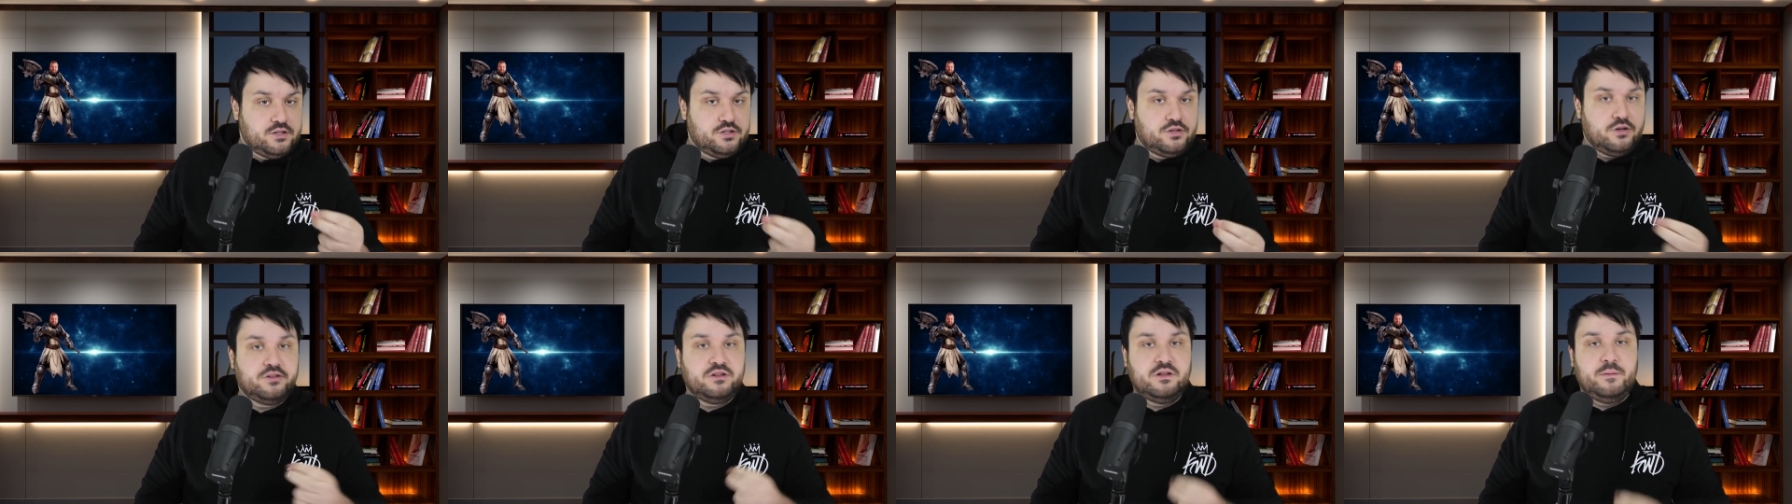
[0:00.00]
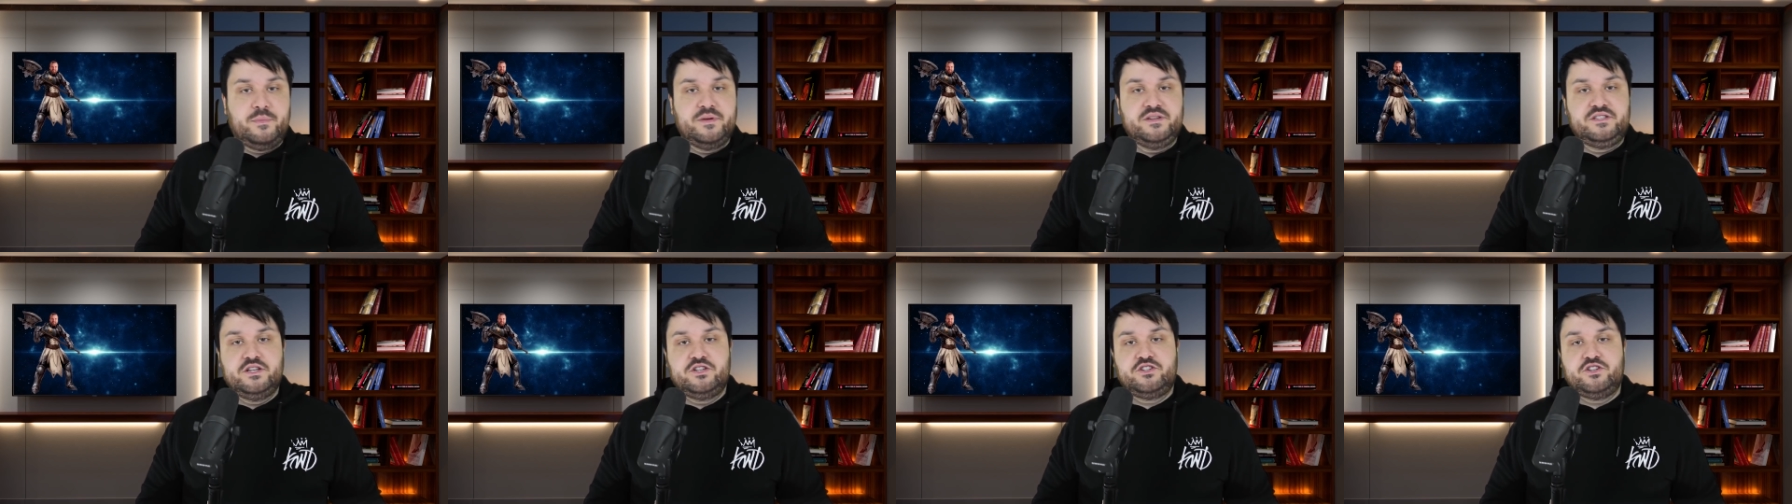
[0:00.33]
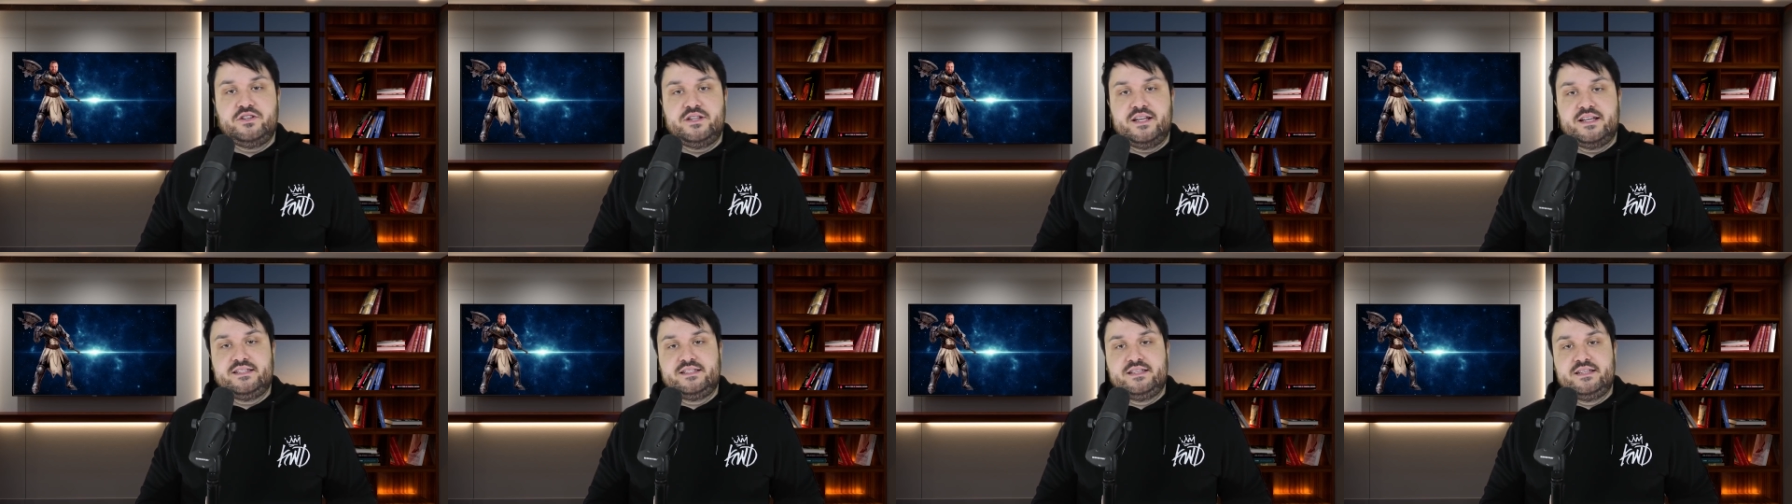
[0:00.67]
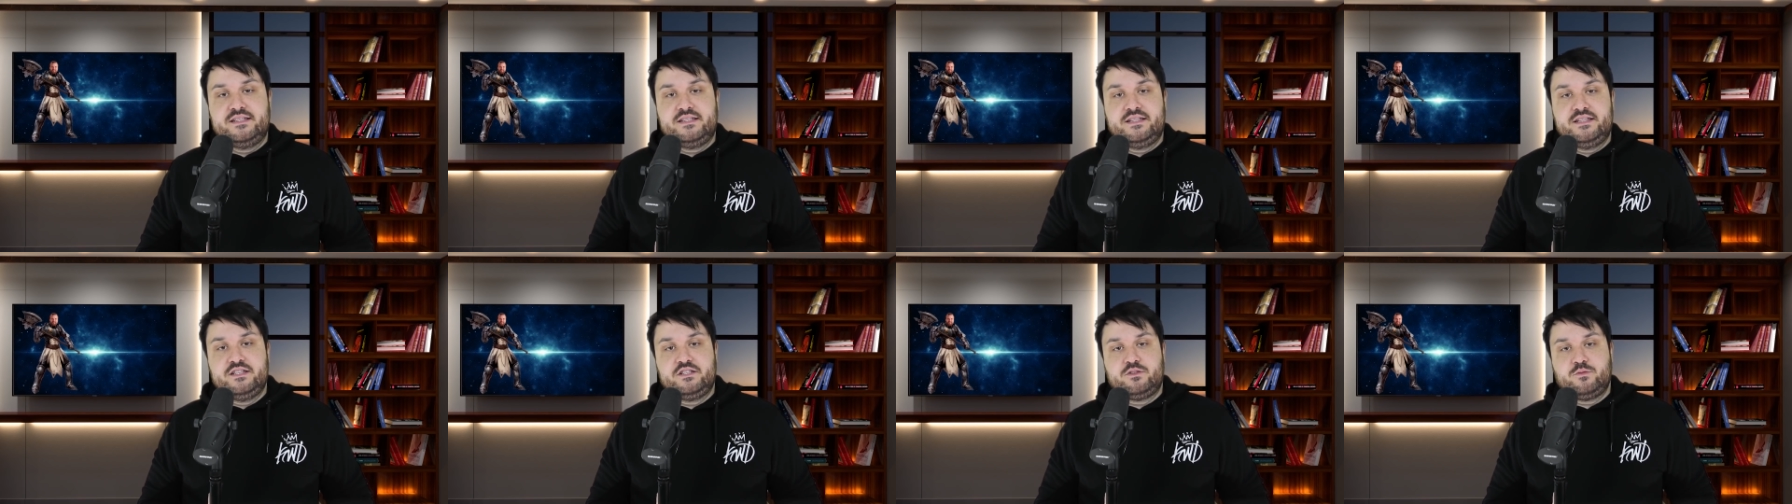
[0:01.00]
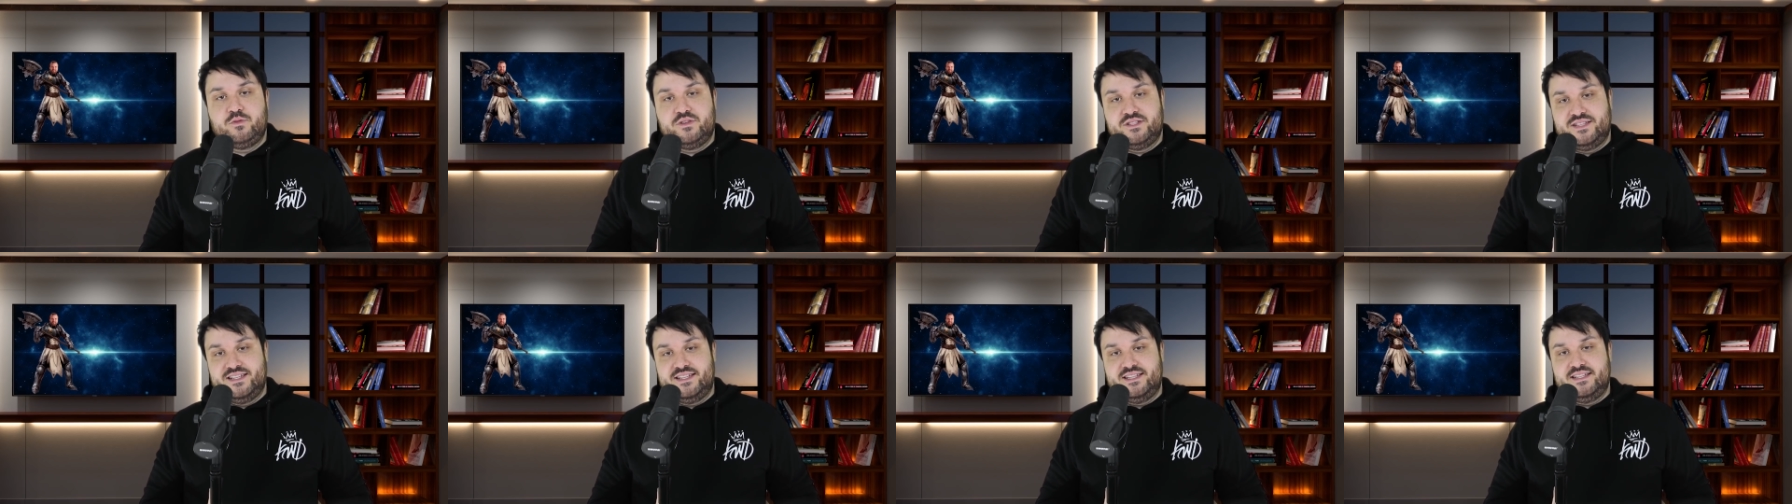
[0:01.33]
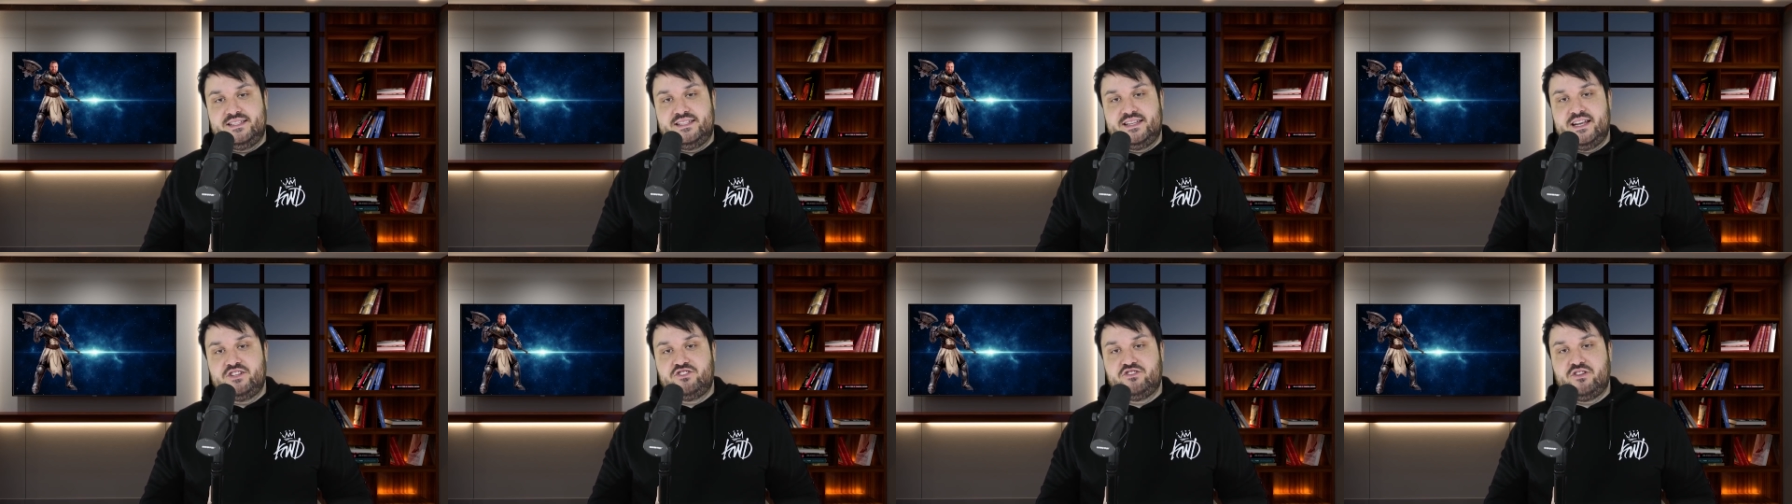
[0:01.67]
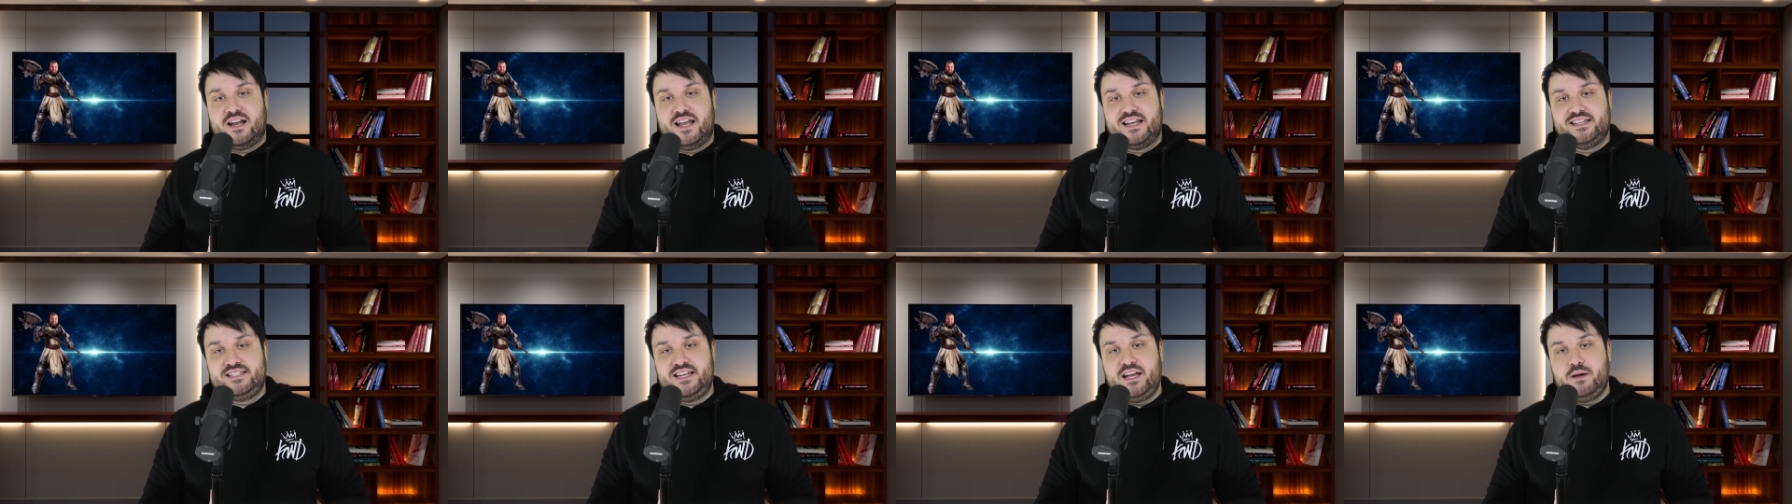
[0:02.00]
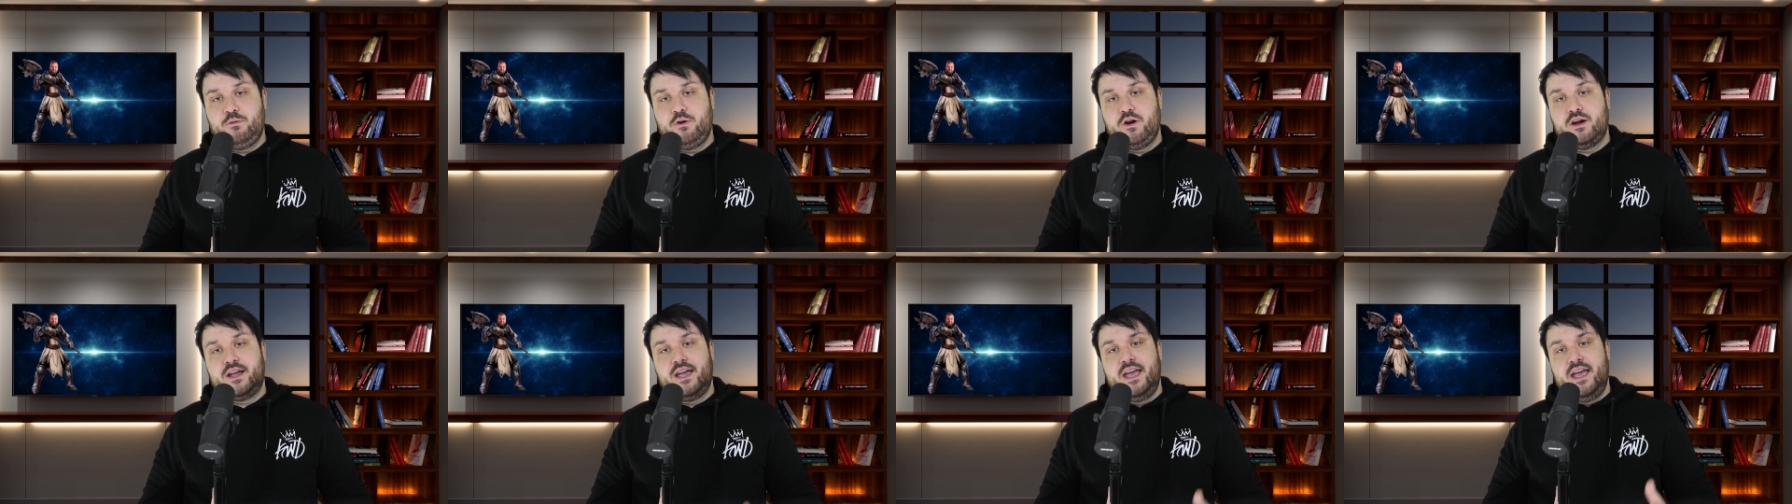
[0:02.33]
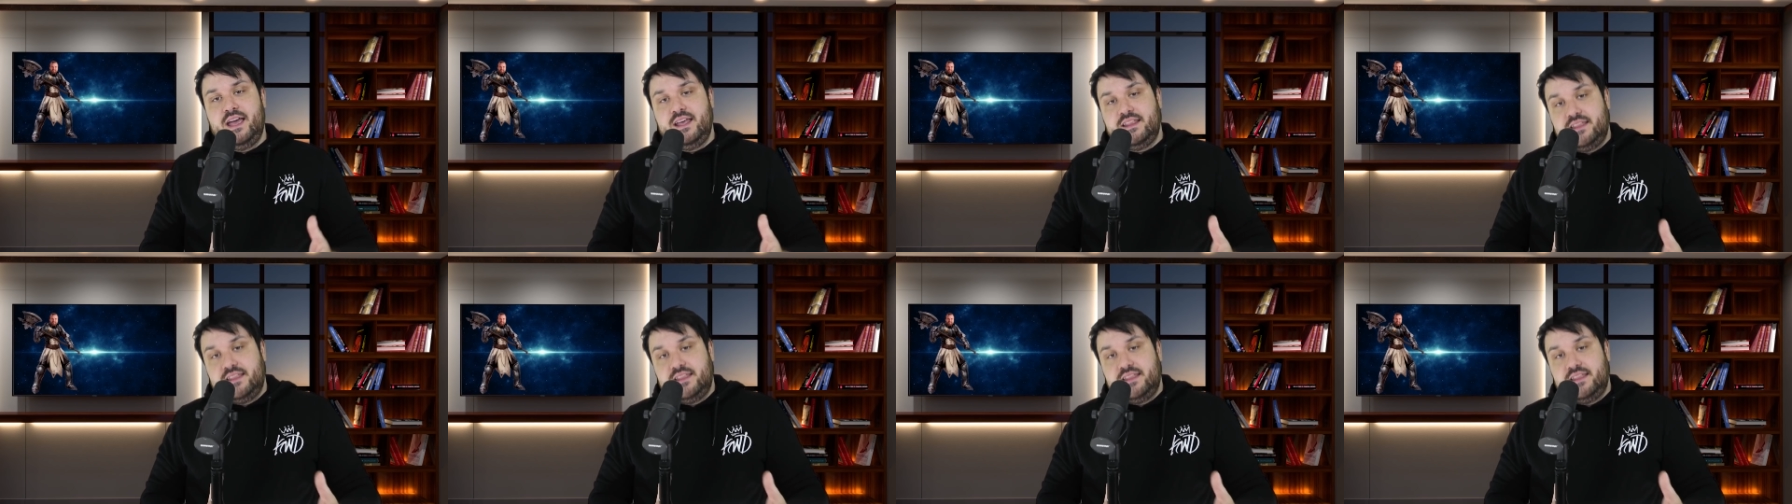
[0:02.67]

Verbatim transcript: took the position that since this was a decentralized network,